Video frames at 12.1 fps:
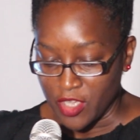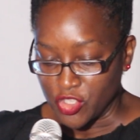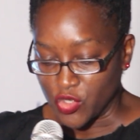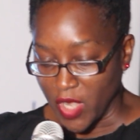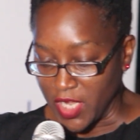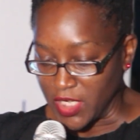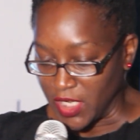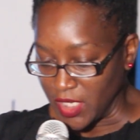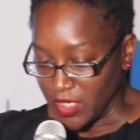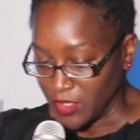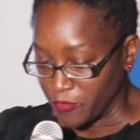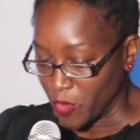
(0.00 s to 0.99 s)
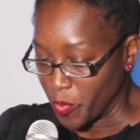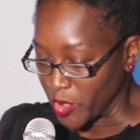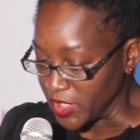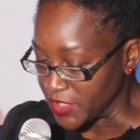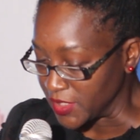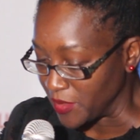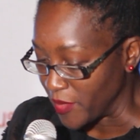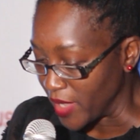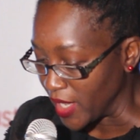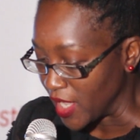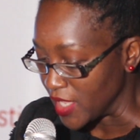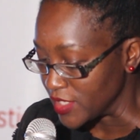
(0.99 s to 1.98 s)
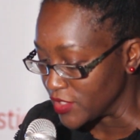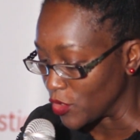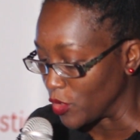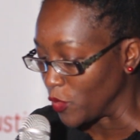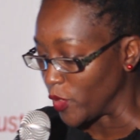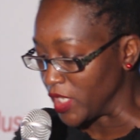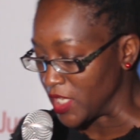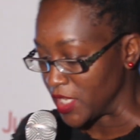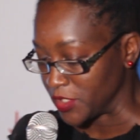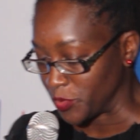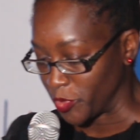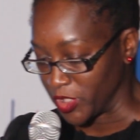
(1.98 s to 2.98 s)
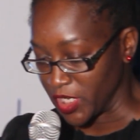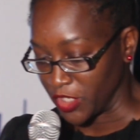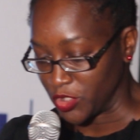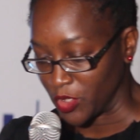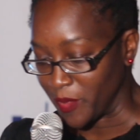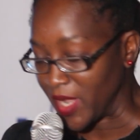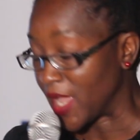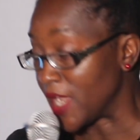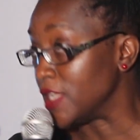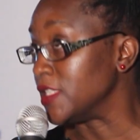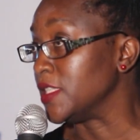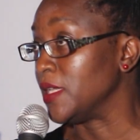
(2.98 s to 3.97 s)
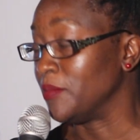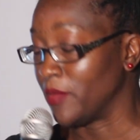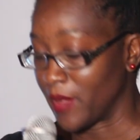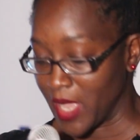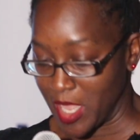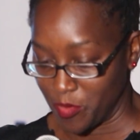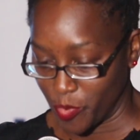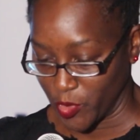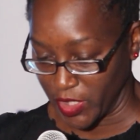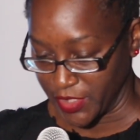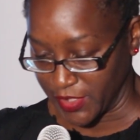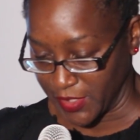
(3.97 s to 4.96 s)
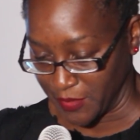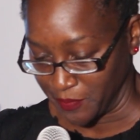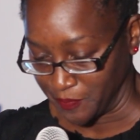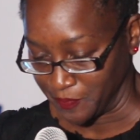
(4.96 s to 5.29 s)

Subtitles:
training for policymakers on witness protection mechanism and policy.